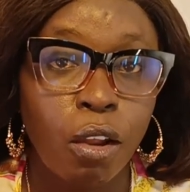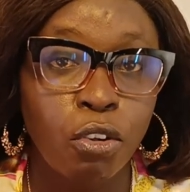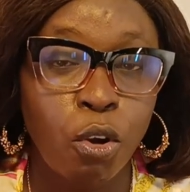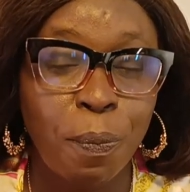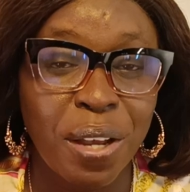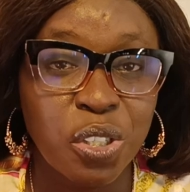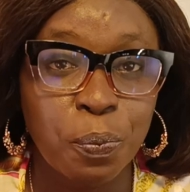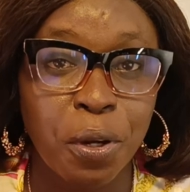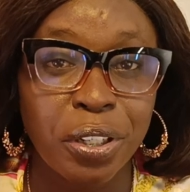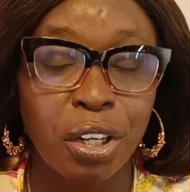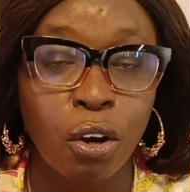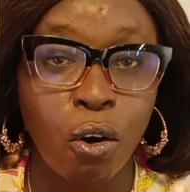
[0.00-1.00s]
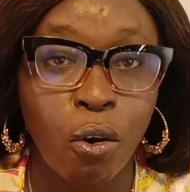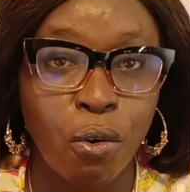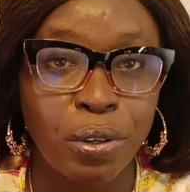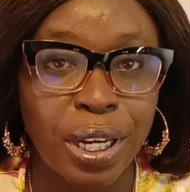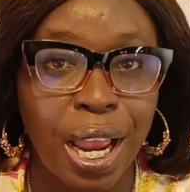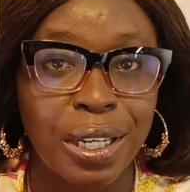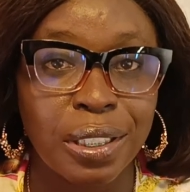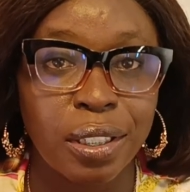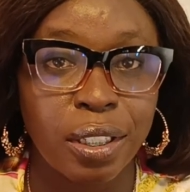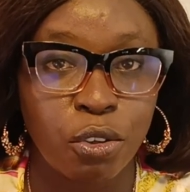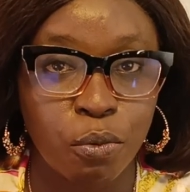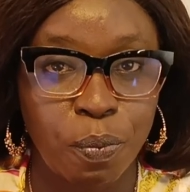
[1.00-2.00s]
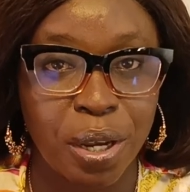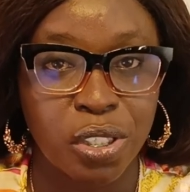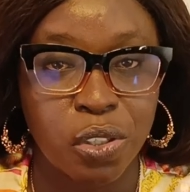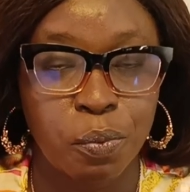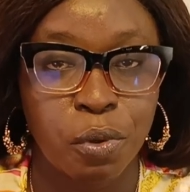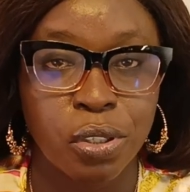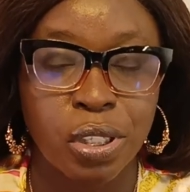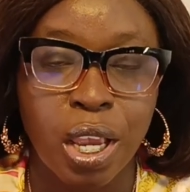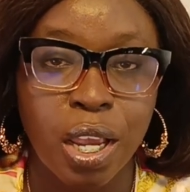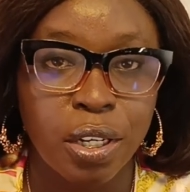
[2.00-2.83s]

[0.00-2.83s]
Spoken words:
your passport, the old and the new passport.